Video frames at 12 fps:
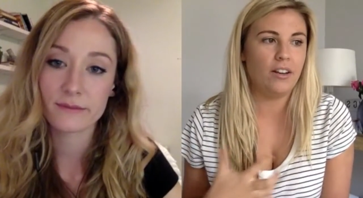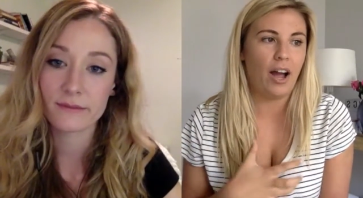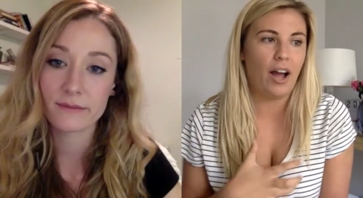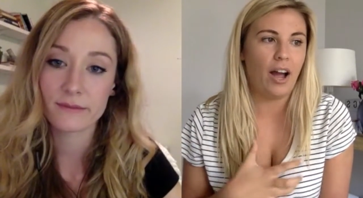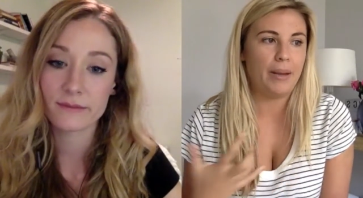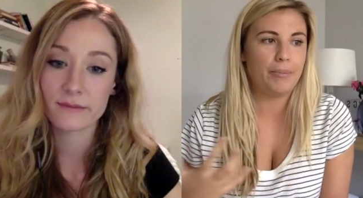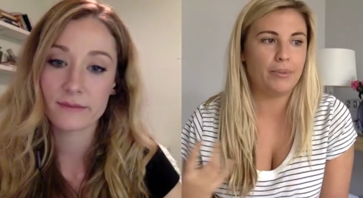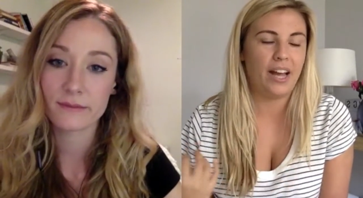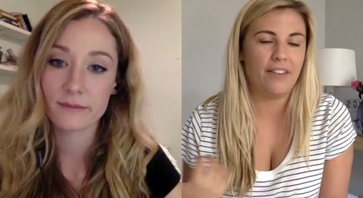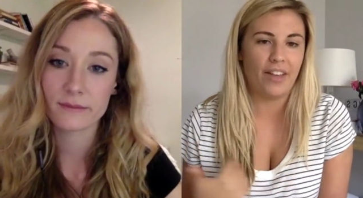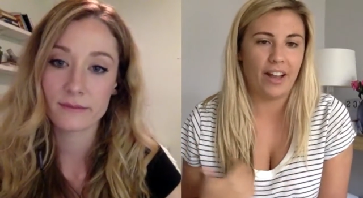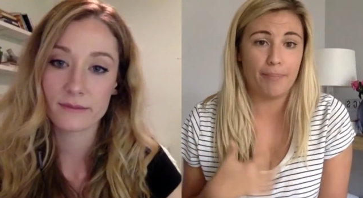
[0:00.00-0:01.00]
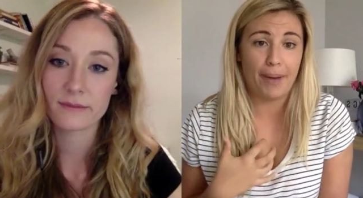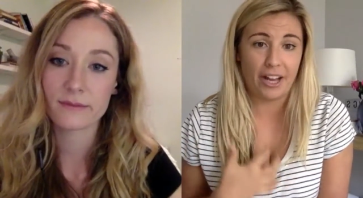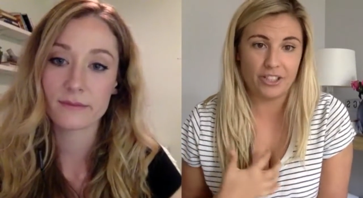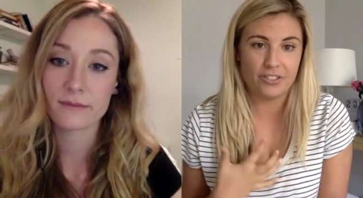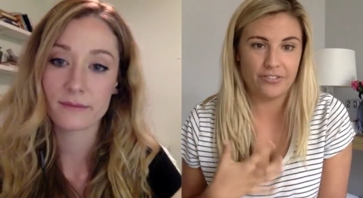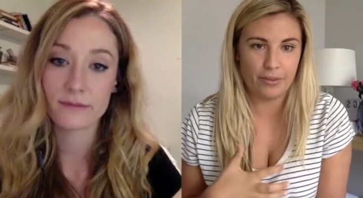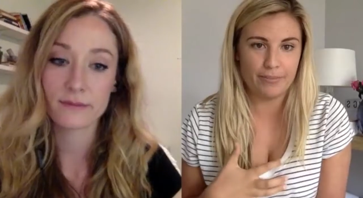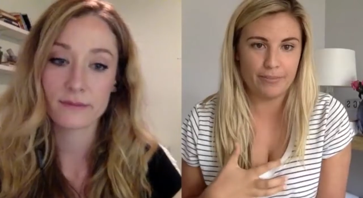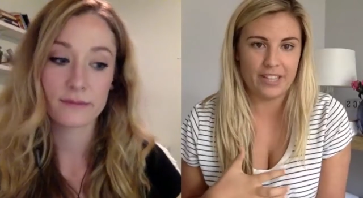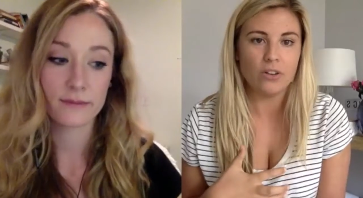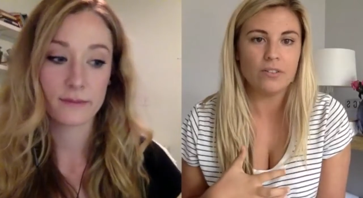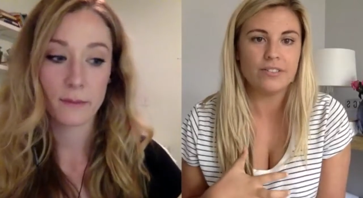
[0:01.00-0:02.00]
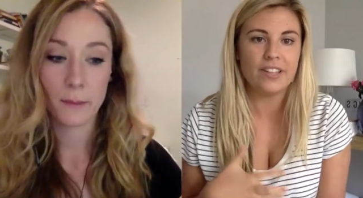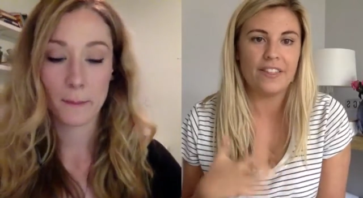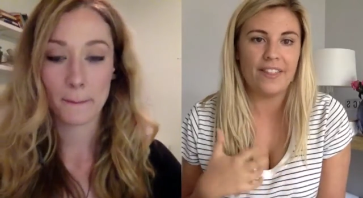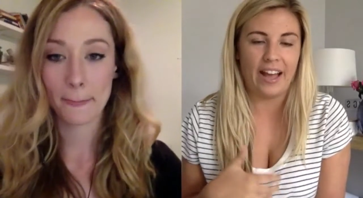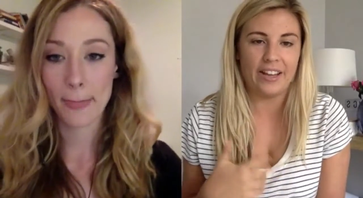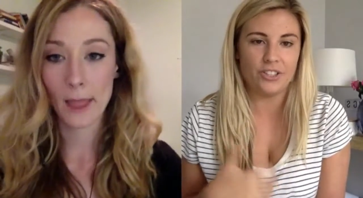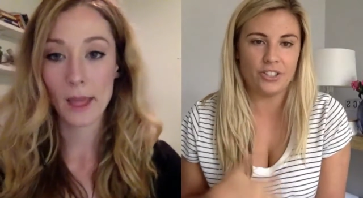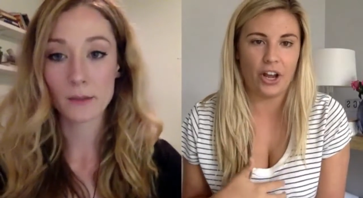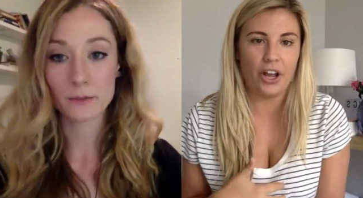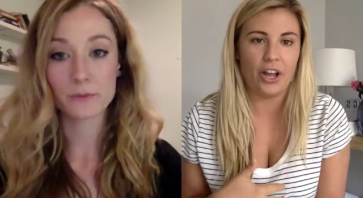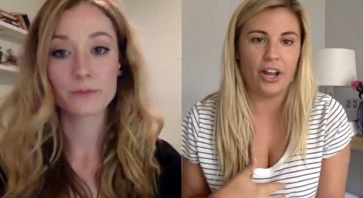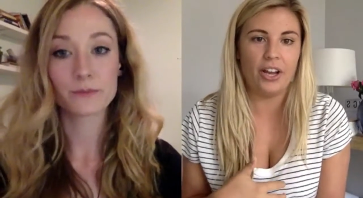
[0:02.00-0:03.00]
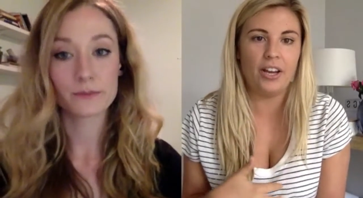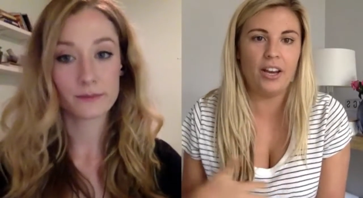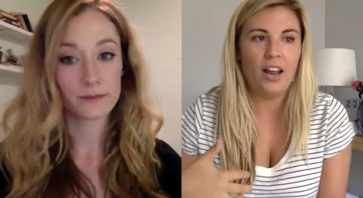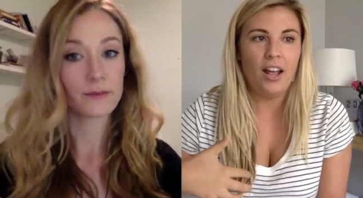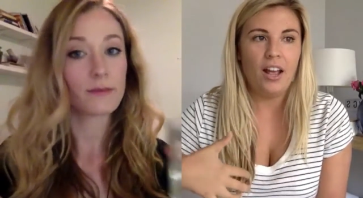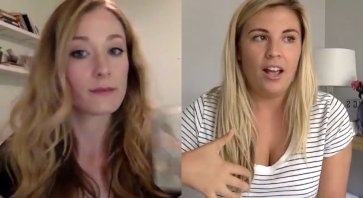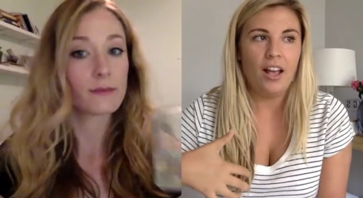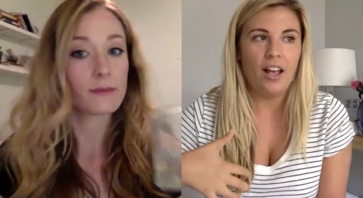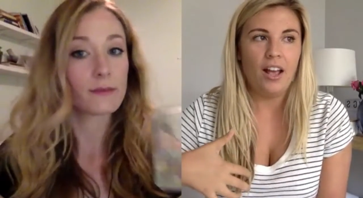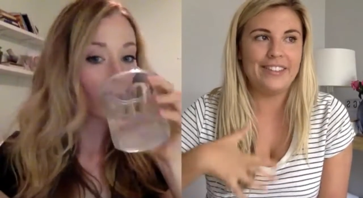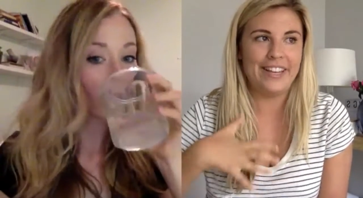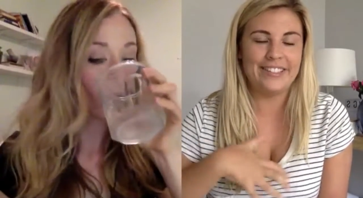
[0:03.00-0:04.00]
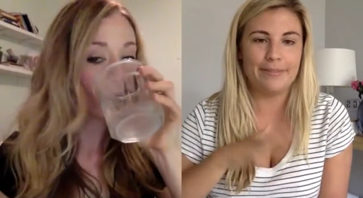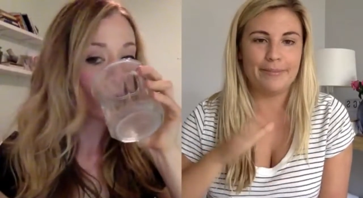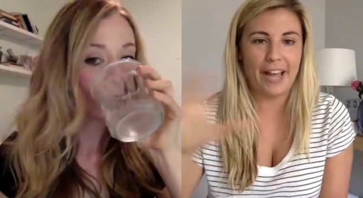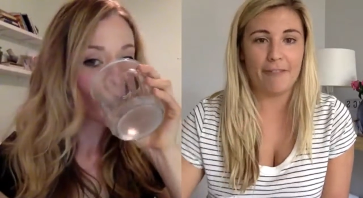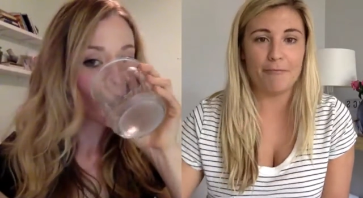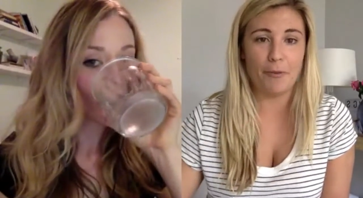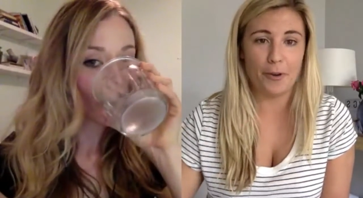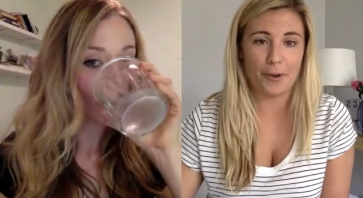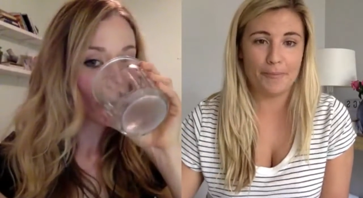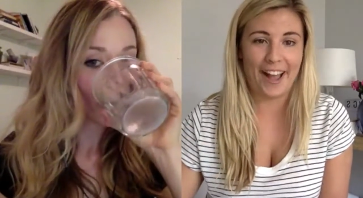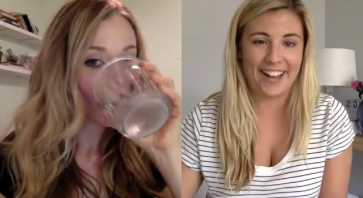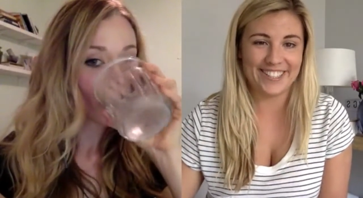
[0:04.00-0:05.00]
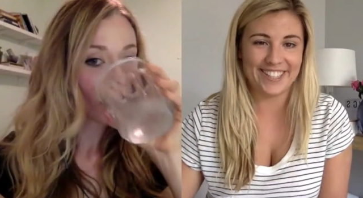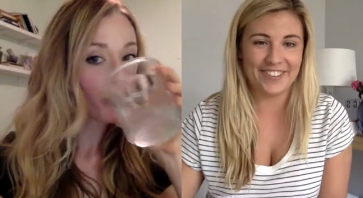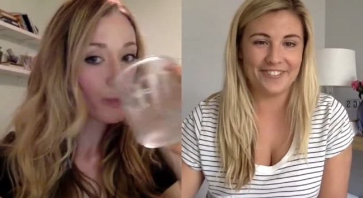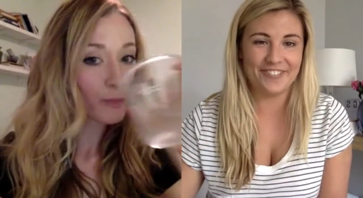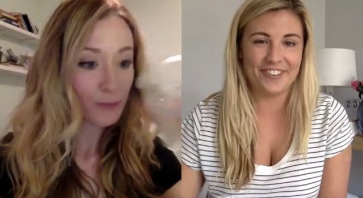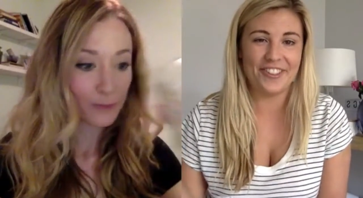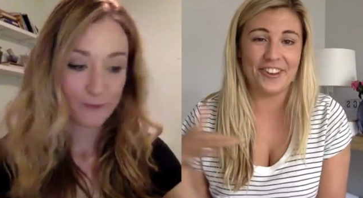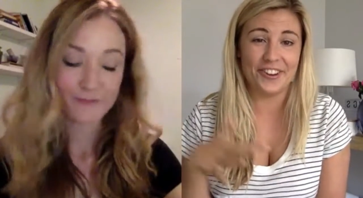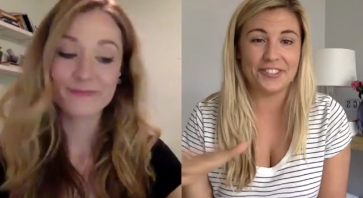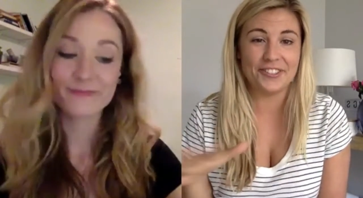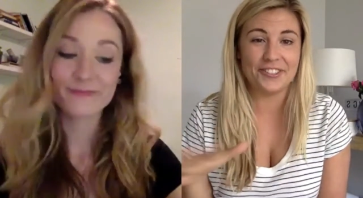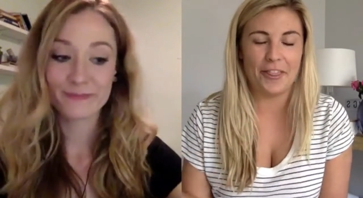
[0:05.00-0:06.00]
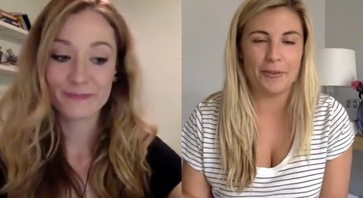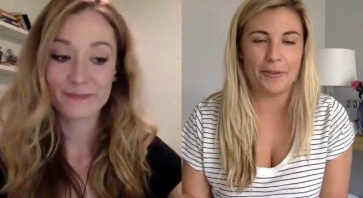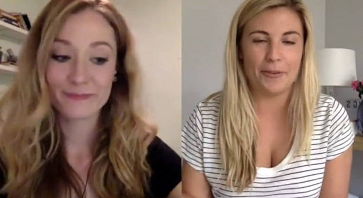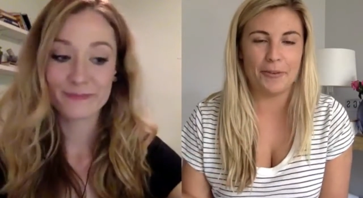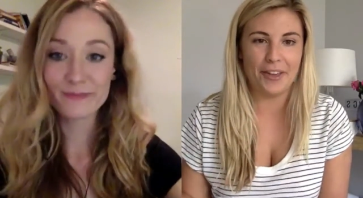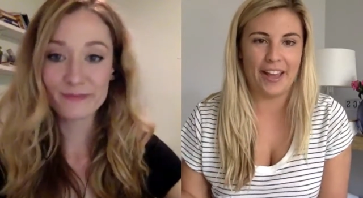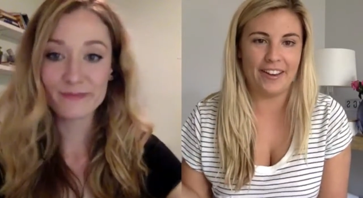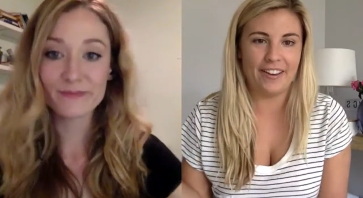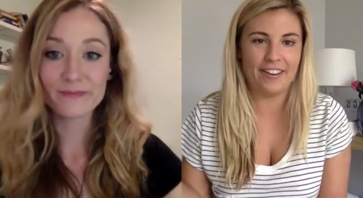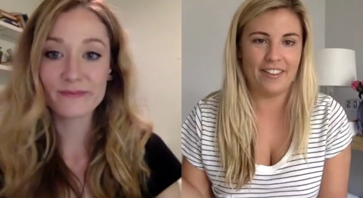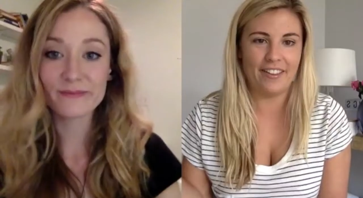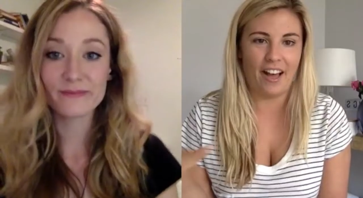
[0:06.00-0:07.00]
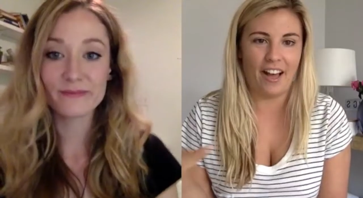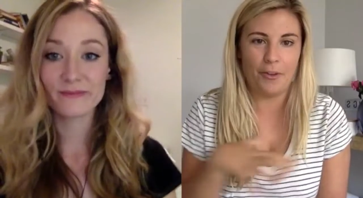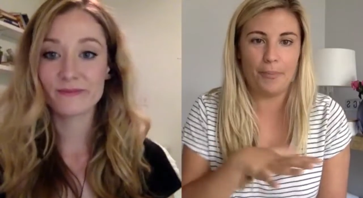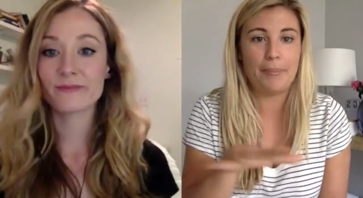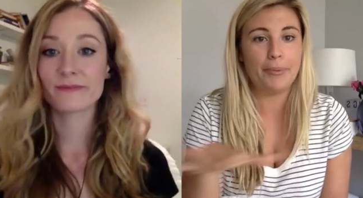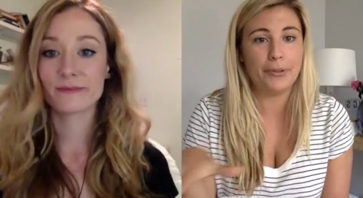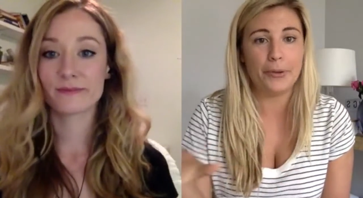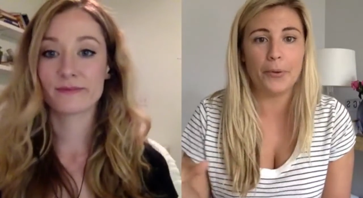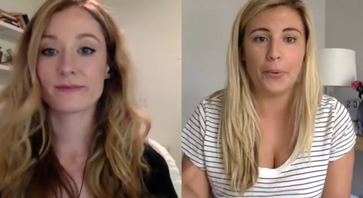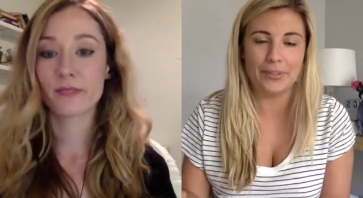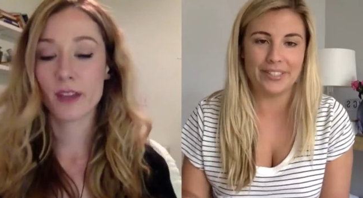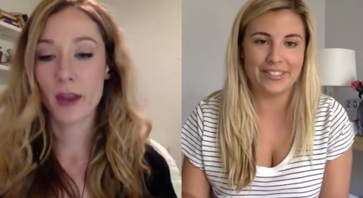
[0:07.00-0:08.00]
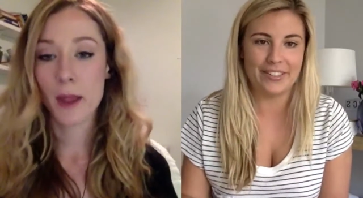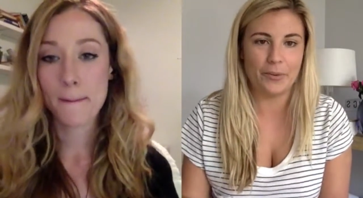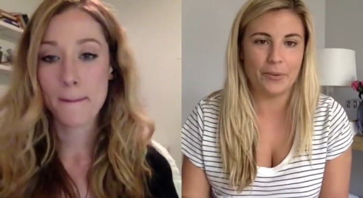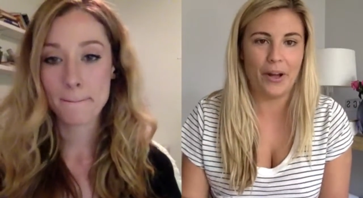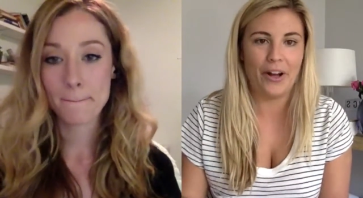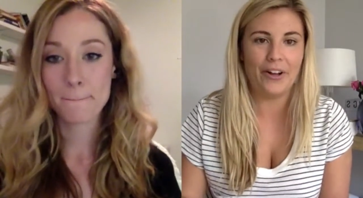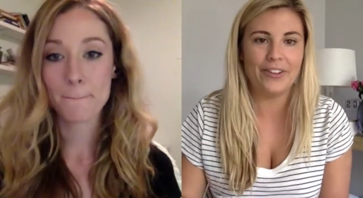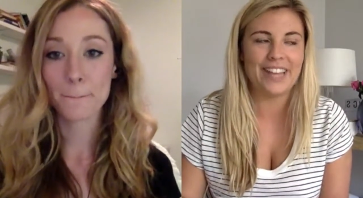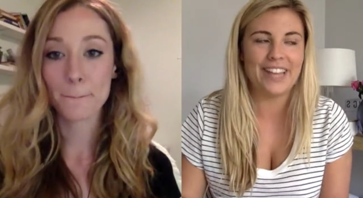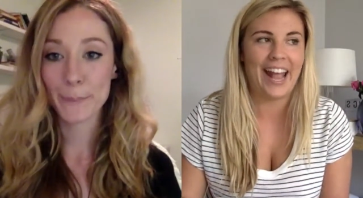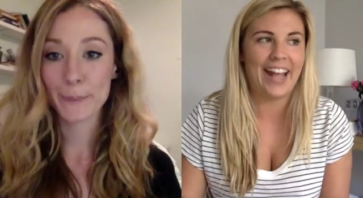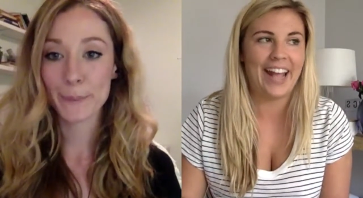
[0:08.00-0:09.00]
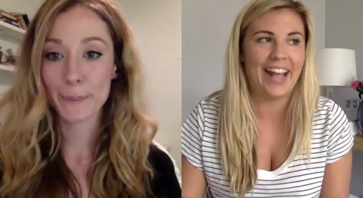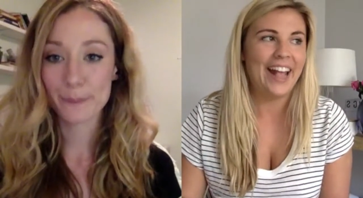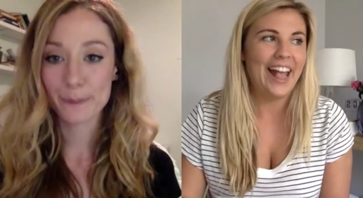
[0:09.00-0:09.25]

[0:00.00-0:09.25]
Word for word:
Speaker 1: guide people to have that compassion for themselves and that in turn mm. leads them to have more compassion for those around them and, and other people and causes in the world and